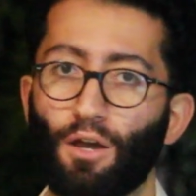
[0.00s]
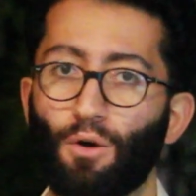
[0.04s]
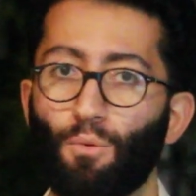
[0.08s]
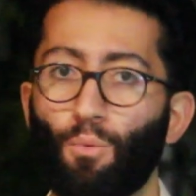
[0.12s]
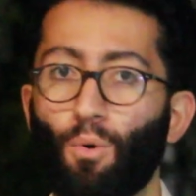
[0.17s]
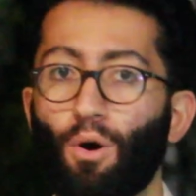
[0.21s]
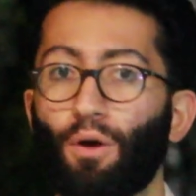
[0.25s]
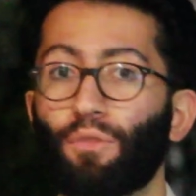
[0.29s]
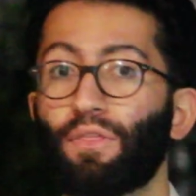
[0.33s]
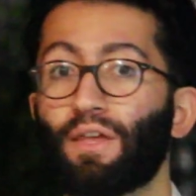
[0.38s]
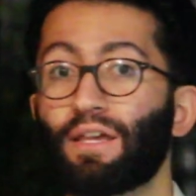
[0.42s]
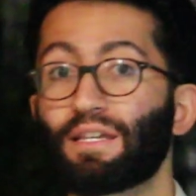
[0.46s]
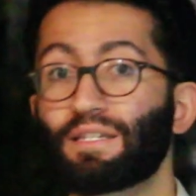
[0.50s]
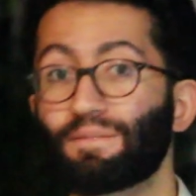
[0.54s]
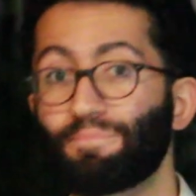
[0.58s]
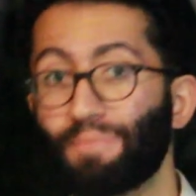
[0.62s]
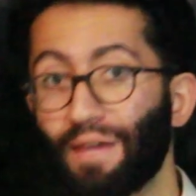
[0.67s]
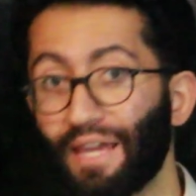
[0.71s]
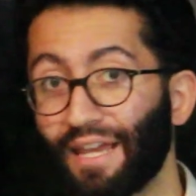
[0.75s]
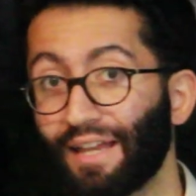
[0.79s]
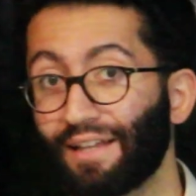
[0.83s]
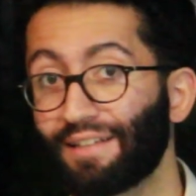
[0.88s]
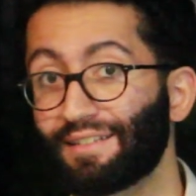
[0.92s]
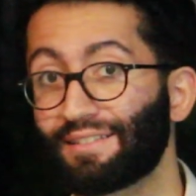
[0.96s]
What this
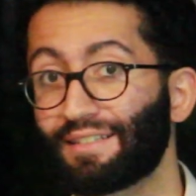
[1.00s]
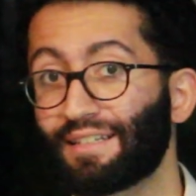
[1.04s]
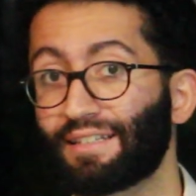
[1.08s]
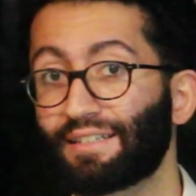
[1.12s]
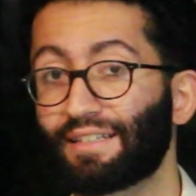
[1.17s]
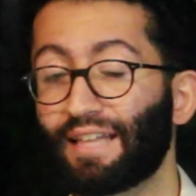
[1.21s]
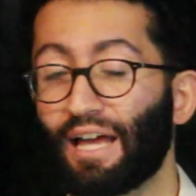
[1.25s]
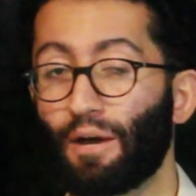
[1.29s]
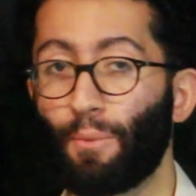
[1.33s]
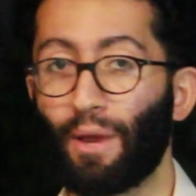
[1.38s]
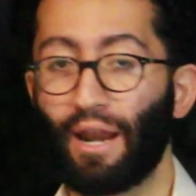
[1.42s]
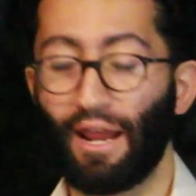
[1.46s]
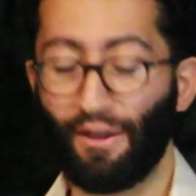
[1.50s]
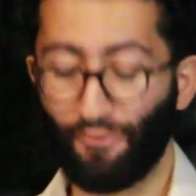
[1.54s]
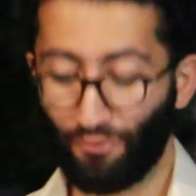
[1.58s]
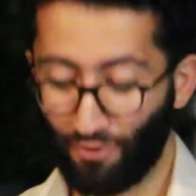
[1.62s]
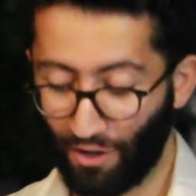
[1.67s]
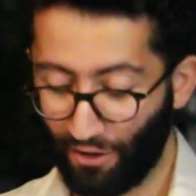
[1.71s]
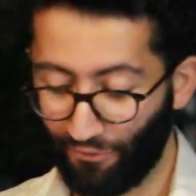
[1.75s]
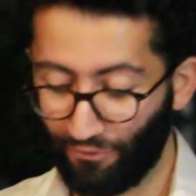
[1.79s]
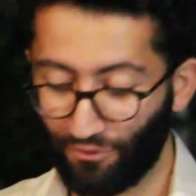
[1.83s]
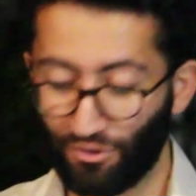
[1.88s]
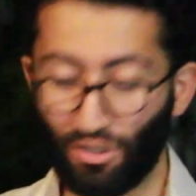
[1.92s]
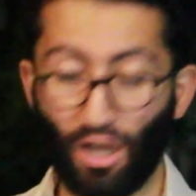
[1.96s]
means is that
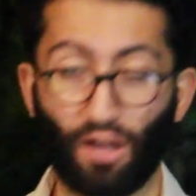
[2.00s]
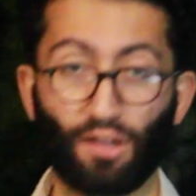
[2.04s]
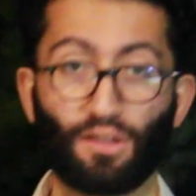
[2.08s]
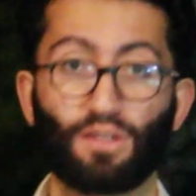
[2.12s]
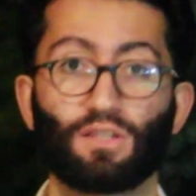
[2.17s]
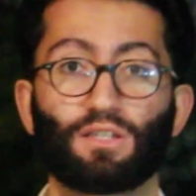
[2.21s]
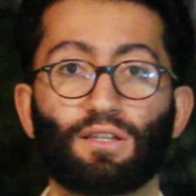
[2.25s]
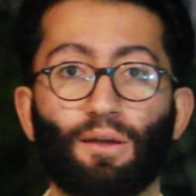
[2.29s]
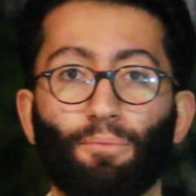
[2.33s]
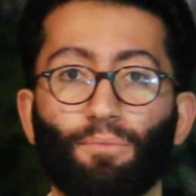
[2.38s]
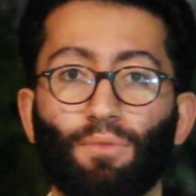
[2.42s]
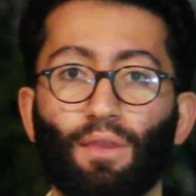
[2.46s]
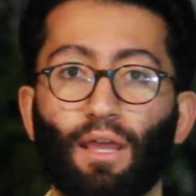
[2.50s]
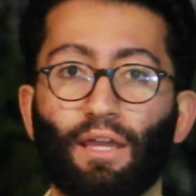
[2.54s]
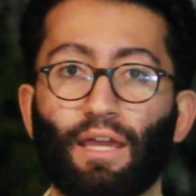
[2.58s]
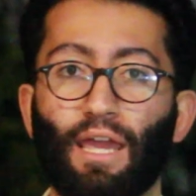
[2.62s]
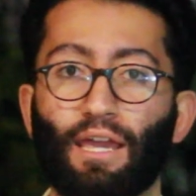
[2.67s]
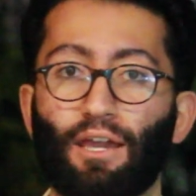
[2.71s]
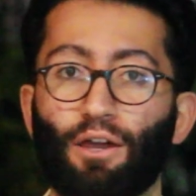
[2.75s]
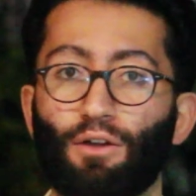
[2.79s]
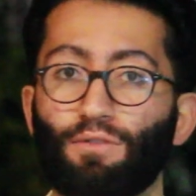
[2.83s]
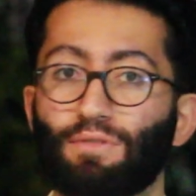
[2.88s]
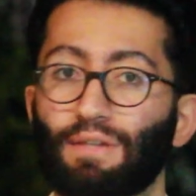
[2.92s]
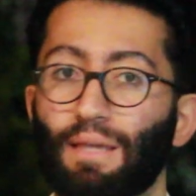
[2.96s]
whenever I've done something,
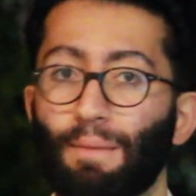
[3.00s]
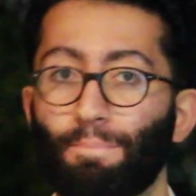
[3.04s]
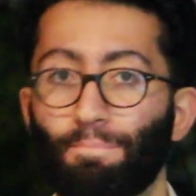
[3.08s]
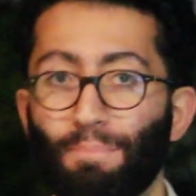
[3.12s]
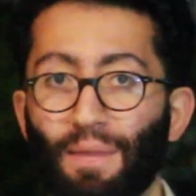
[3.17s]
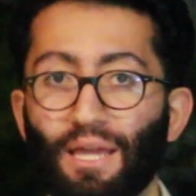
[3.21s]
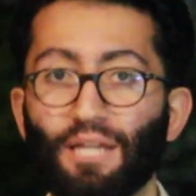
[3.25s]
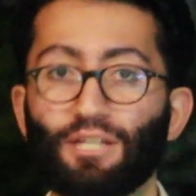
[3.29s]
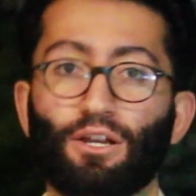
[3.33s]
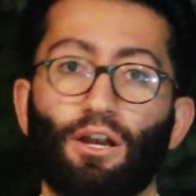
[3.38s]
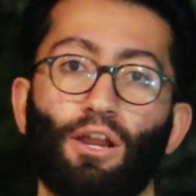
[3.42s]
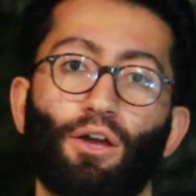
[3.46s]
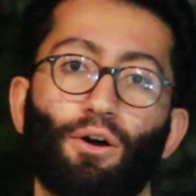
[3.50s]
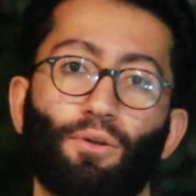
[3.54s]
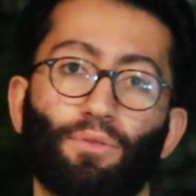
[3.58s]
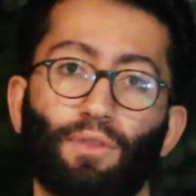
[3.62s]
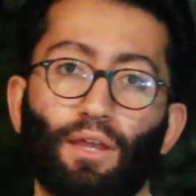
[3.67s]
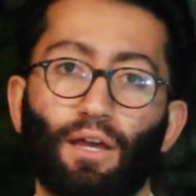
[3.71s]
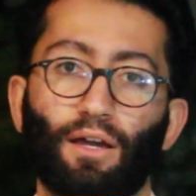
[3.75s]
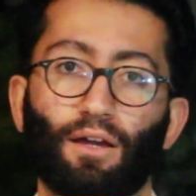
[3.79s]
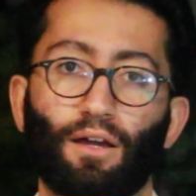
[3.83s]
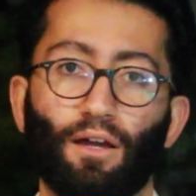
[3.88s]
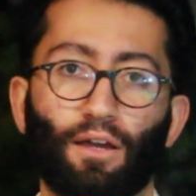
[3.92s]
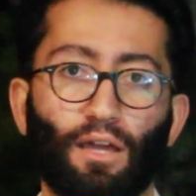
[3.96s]
it goes immediately on
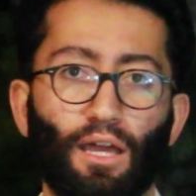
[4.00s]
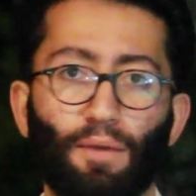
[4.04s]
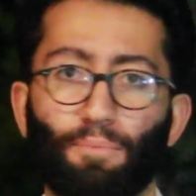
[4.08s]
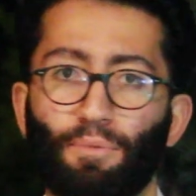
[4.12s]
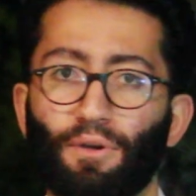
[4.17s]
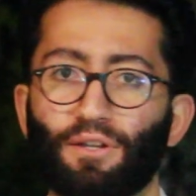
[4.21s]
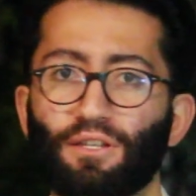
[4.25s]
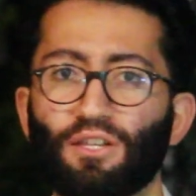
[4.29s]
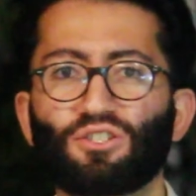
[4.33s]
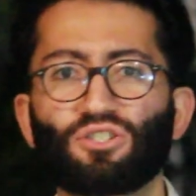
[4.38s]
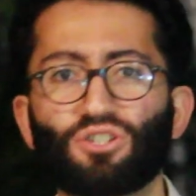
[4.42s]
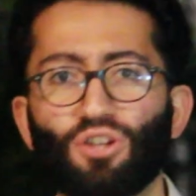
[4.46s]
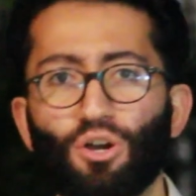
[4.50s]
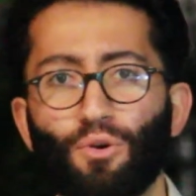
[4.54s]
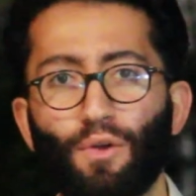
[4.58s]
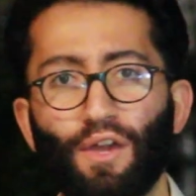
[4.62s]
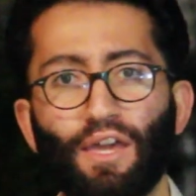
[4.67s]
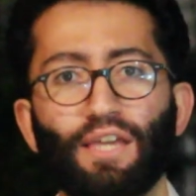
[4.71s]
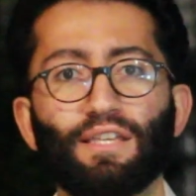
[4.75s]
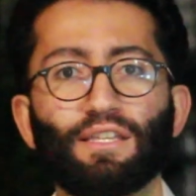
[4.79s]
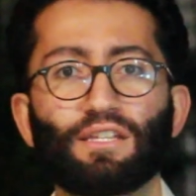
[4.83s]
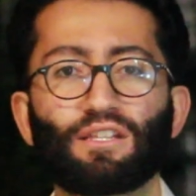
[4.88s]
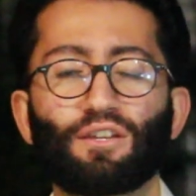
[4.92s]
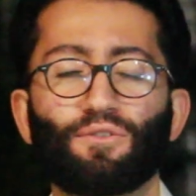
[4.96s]
there, okay? Because it's so
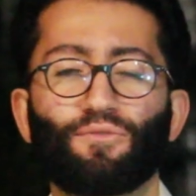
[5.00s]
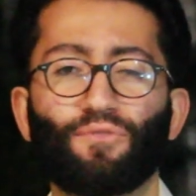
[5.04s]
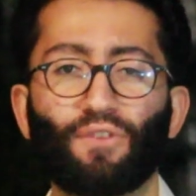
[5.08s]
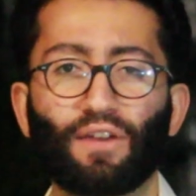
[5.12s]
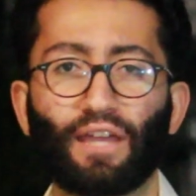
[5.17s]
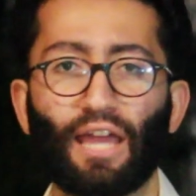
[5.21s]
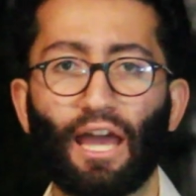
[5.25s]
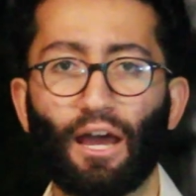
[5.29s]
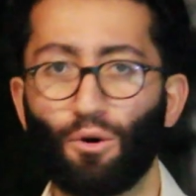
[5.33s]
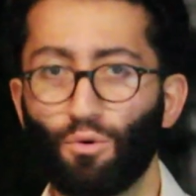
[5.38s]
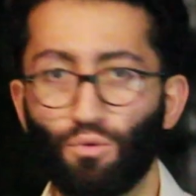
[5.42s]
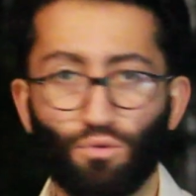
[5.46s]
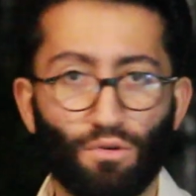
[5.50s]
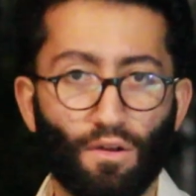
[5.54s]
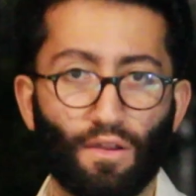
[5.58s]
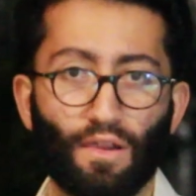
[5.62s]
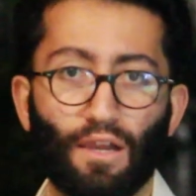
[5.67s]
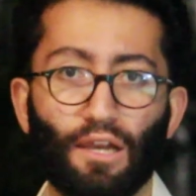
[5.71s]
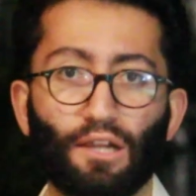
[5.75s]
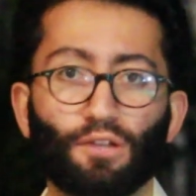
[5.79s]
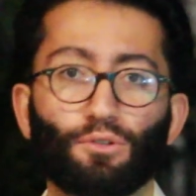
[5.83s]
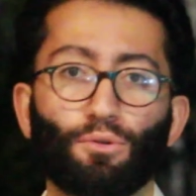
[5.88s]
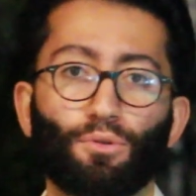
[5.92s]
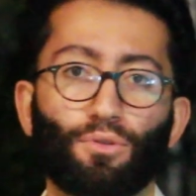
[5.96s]
easy to forget all of
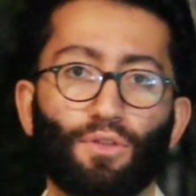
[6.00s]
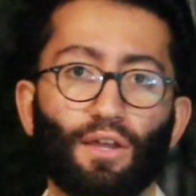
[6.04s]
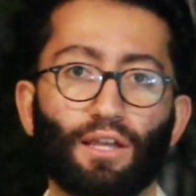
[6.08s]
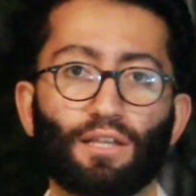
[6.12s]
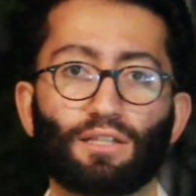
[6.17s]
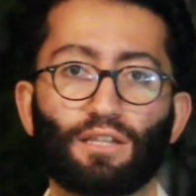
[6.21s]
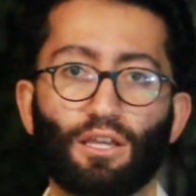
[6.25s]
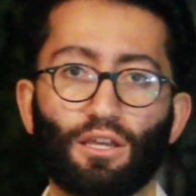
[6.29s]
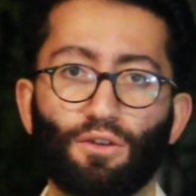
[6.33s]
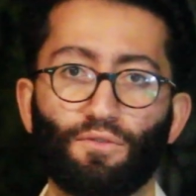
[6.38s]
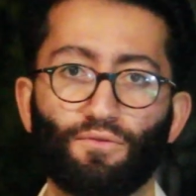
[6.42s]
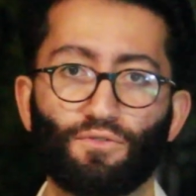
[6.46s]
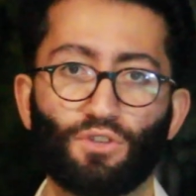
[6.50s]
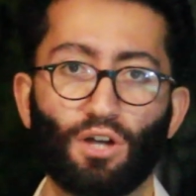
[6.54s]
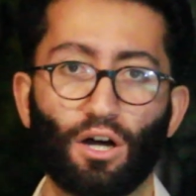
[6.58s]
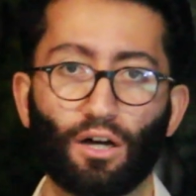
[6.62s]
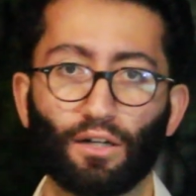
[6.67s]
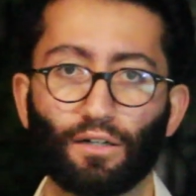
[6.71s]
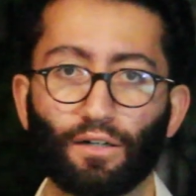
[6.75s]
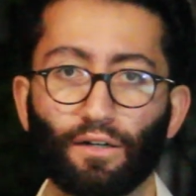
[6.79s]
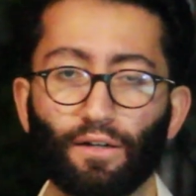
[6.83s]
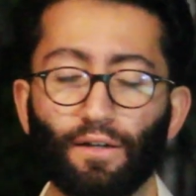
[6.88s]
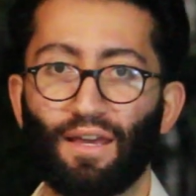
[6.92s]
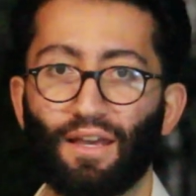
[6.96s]
the little things that you've done.